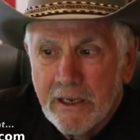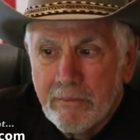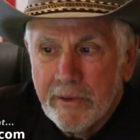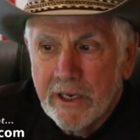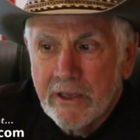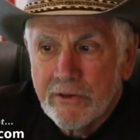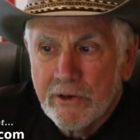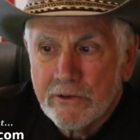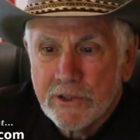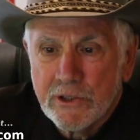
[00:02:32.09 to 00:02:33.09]
Many of
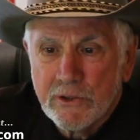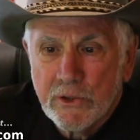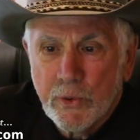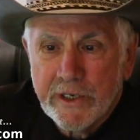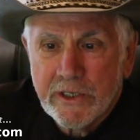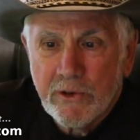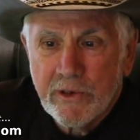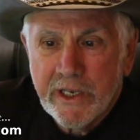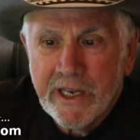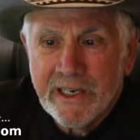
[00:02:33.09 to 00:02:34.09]
those who quit
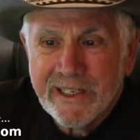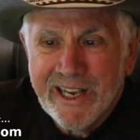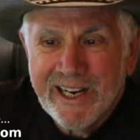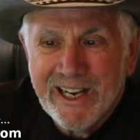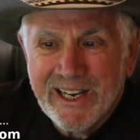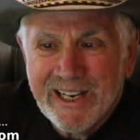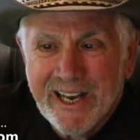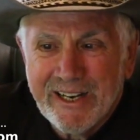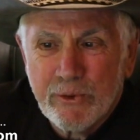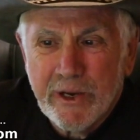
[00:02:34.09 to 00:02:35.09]
cocaine gain a
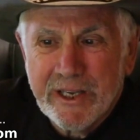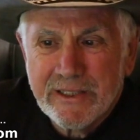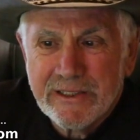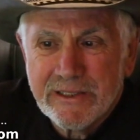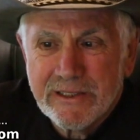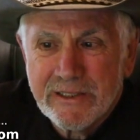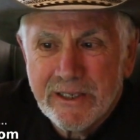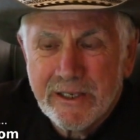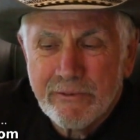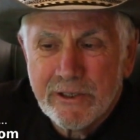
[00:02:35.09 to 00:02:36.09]
lot of weight,
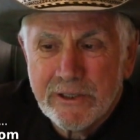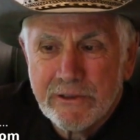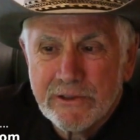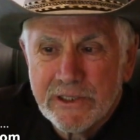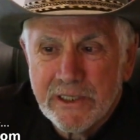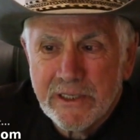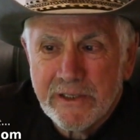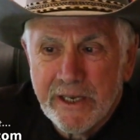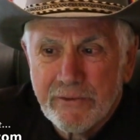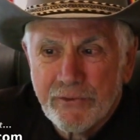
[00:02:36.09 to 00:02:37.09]
and reducing
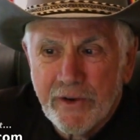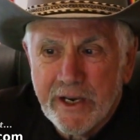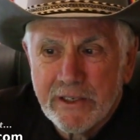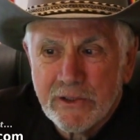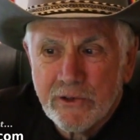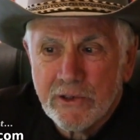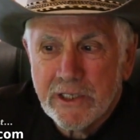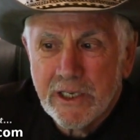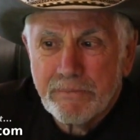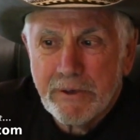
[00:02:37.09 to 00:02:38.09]
that effect could
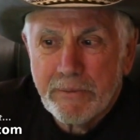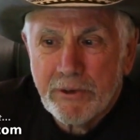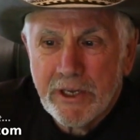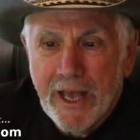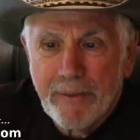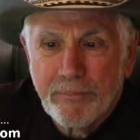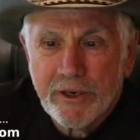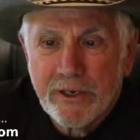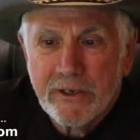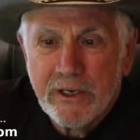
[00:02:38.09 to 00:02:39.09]
keep people
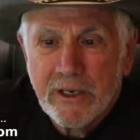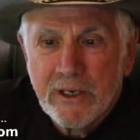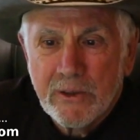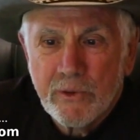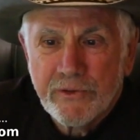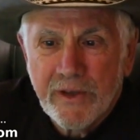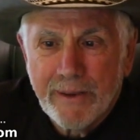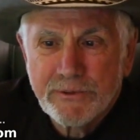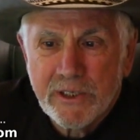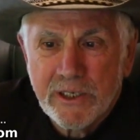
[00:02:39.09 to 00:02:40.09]
happier with
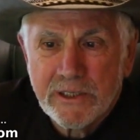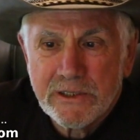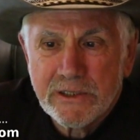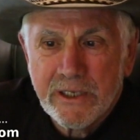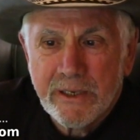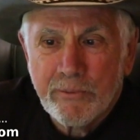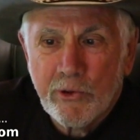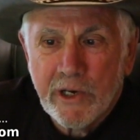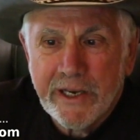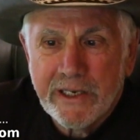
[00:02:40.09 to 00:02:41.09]
abstinence and
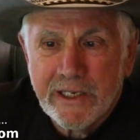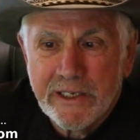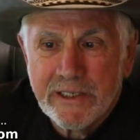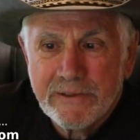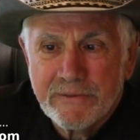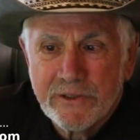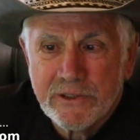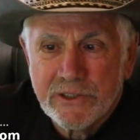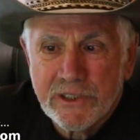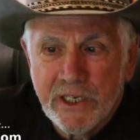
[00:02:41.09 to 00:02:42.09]
more likely
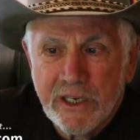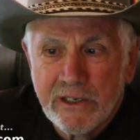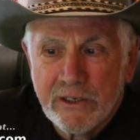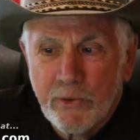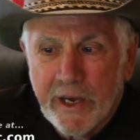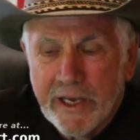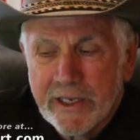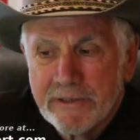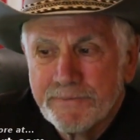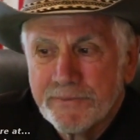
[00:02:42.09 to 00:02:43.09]
to stay on the
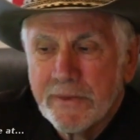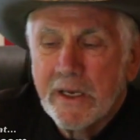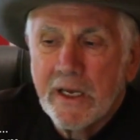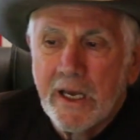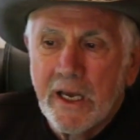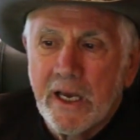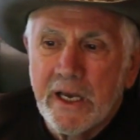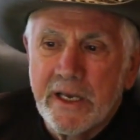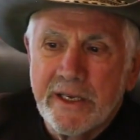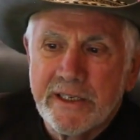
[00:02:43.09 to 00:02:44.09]
wagon.
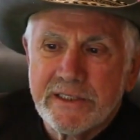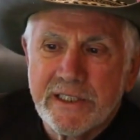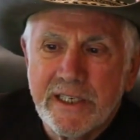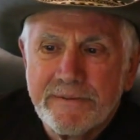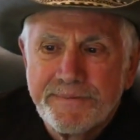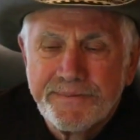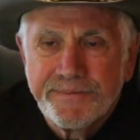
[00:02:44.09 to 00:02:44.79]
You see,